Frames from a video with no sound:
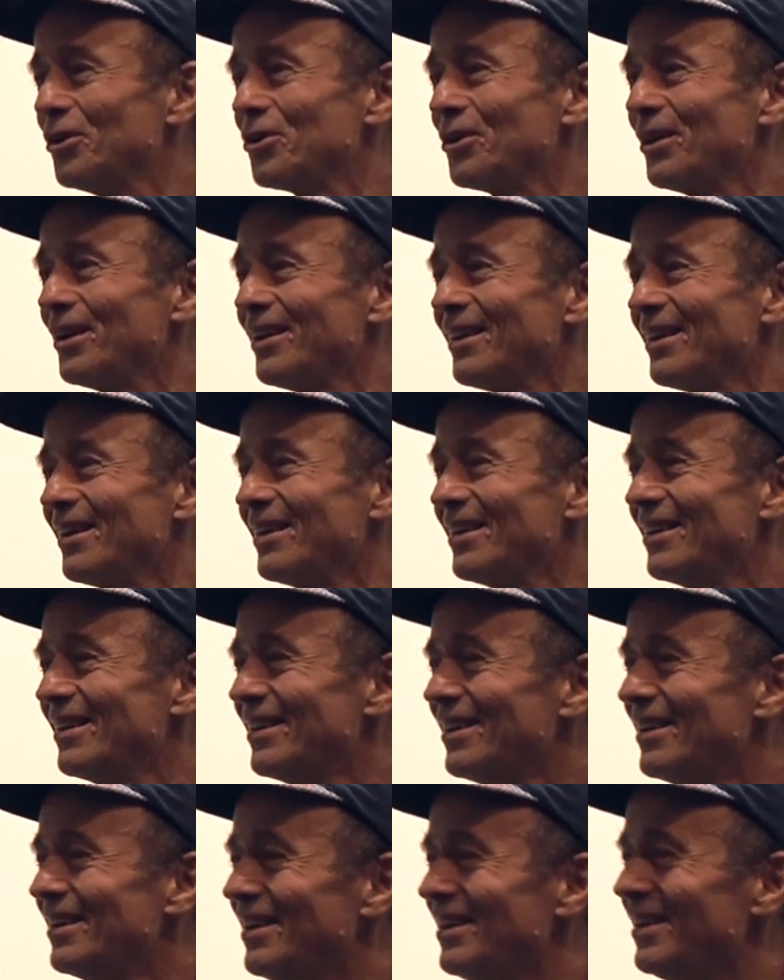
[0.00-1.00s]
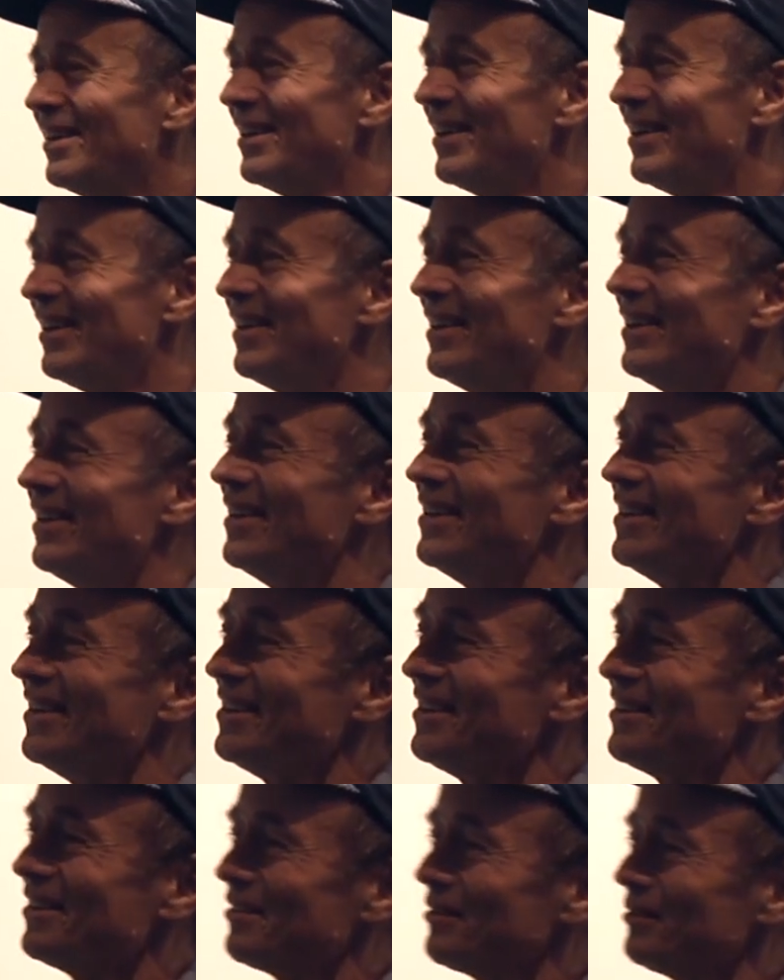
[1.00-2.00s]
You have time to show
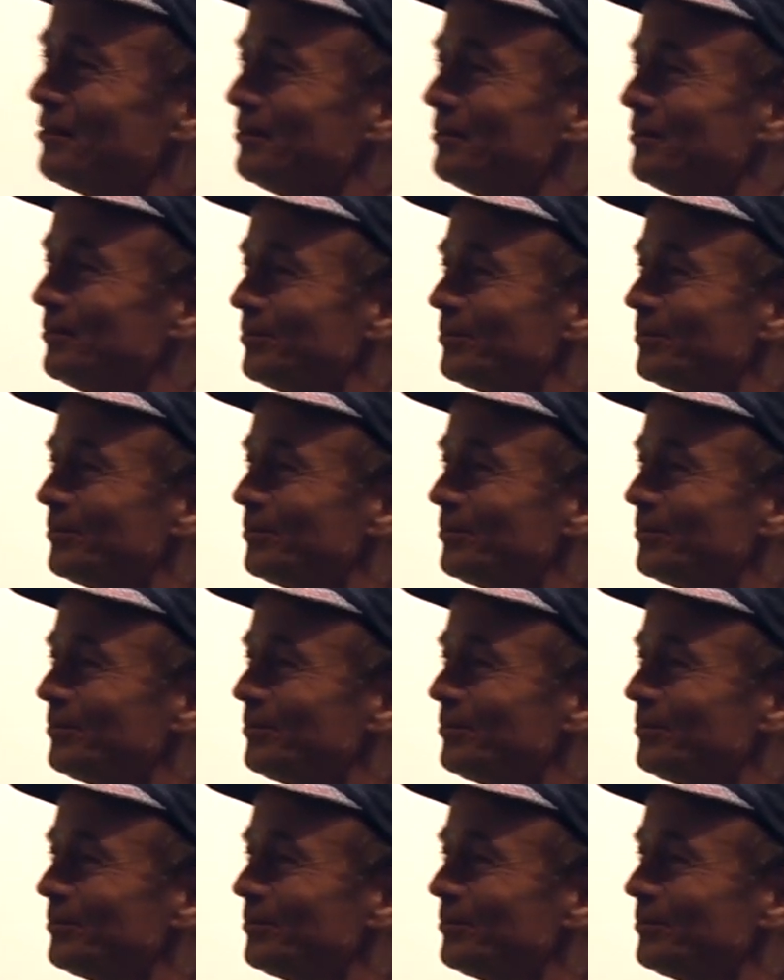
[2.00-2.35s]
some things.